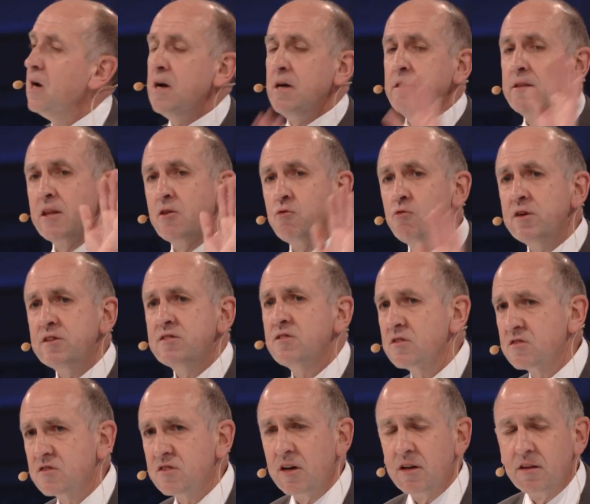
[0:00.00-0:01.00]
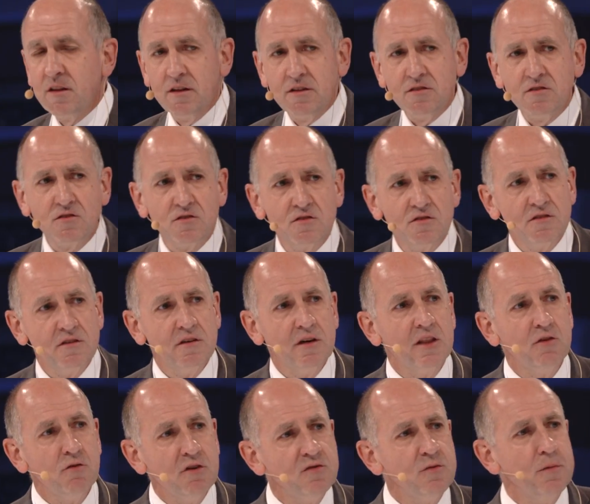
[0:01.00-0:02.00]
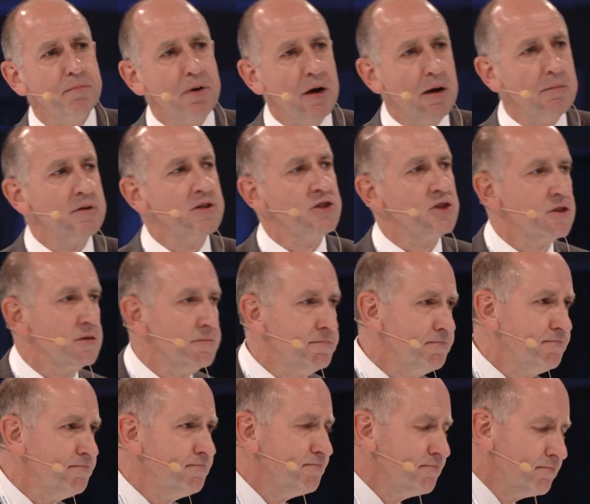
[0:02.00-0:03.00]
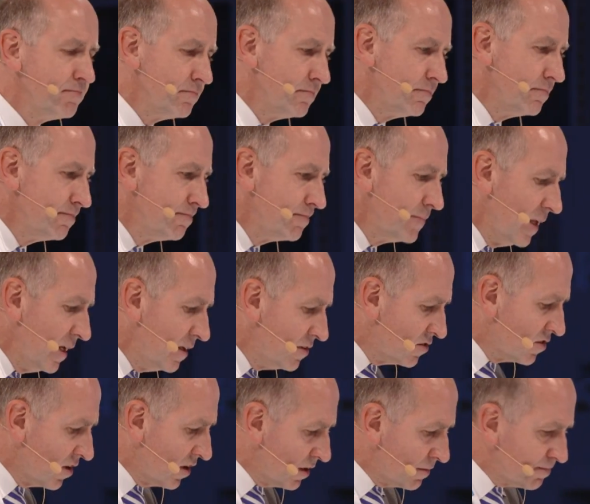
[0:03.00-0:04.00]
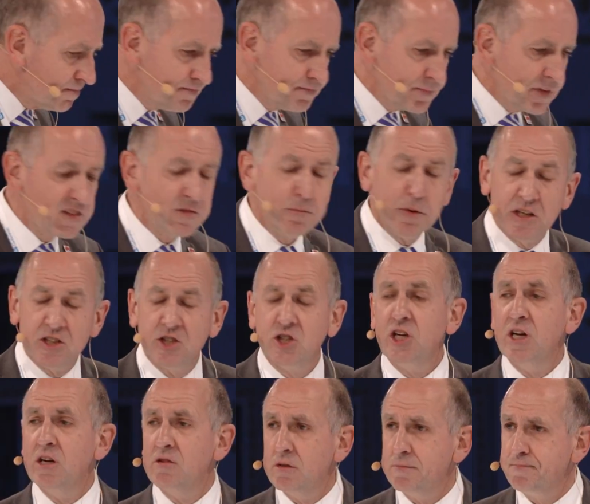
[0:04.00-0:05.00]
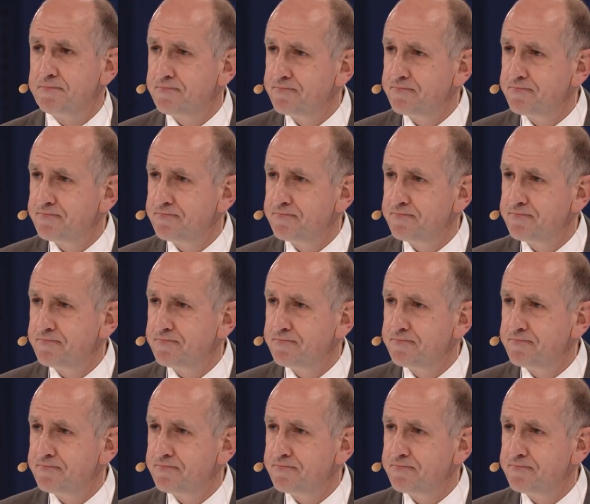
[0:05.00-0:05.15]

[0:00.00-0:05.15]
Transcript: Now the reason I say this, and the reason we published them, is that it's about sharing.